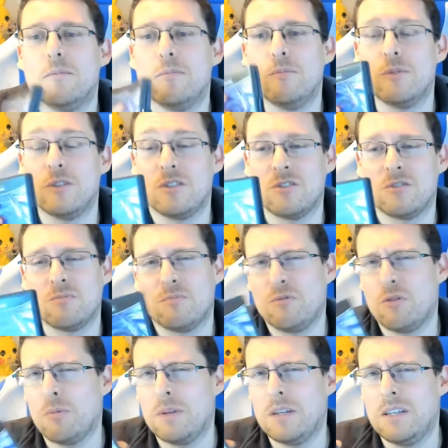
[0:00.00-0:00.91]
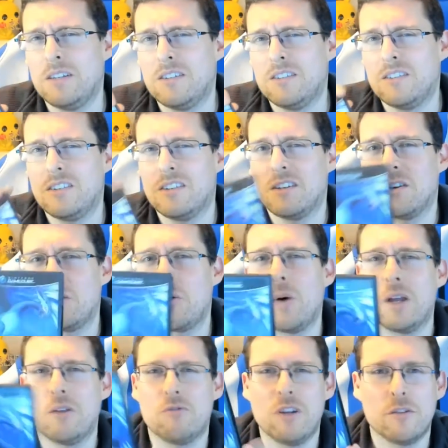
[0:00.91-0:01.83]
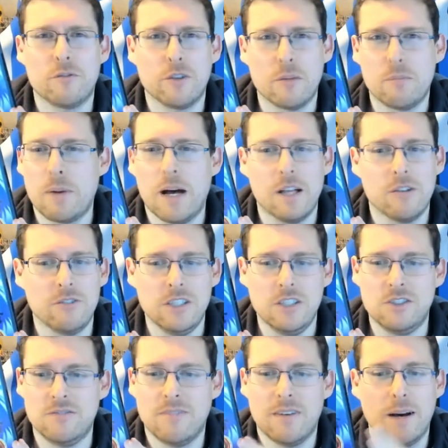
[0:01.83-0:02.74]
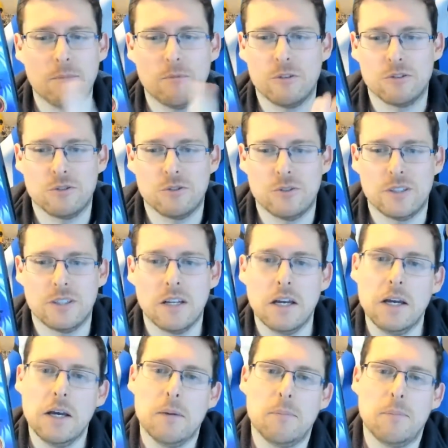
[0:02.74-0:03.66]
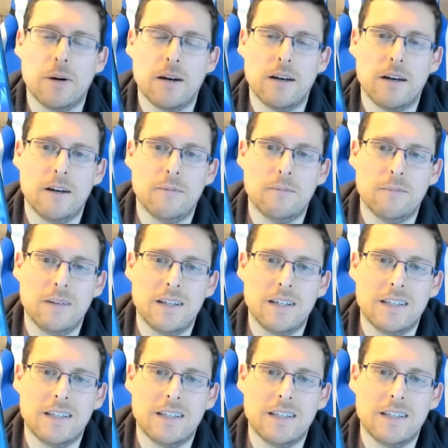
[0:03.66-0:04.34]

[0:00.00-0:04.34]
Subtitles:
which is probably quite rare for the PAL region, I'm not sure. But it